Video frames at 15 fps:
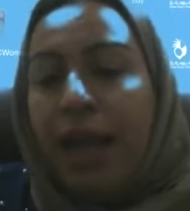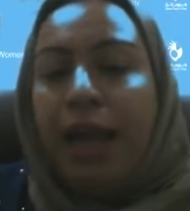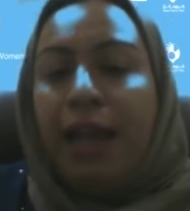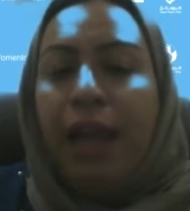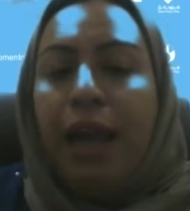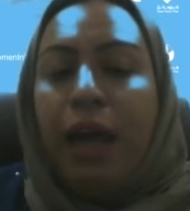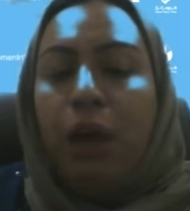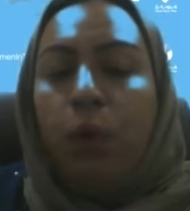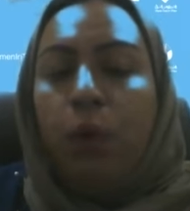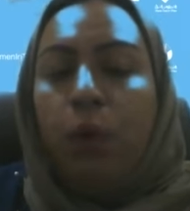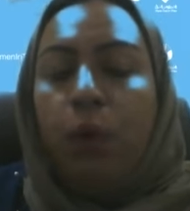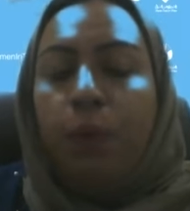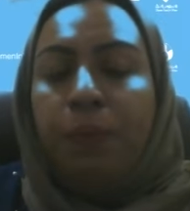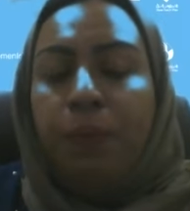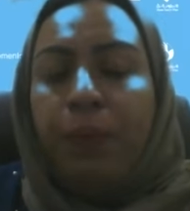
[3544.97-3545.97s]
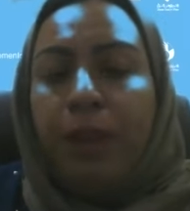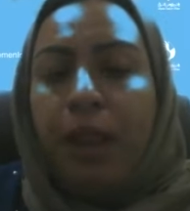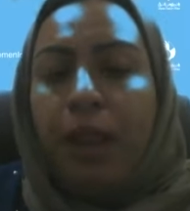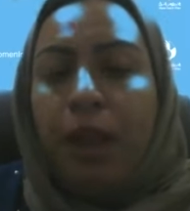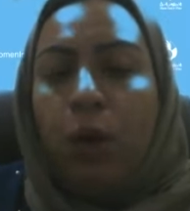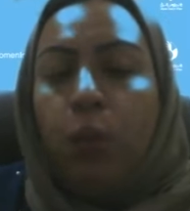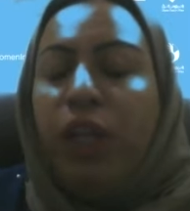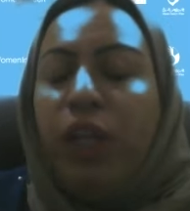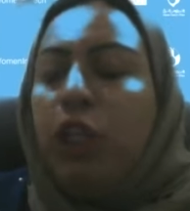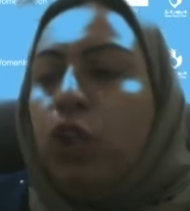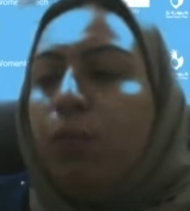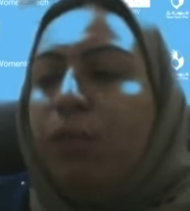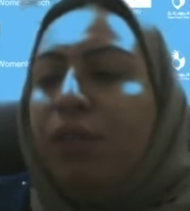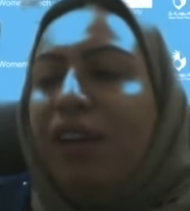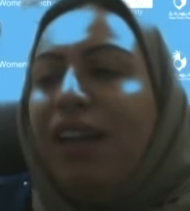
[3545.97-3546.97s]
Now, we need
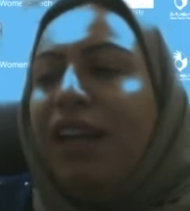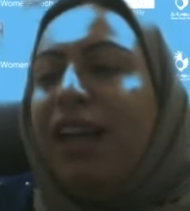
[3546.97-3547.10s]
to be very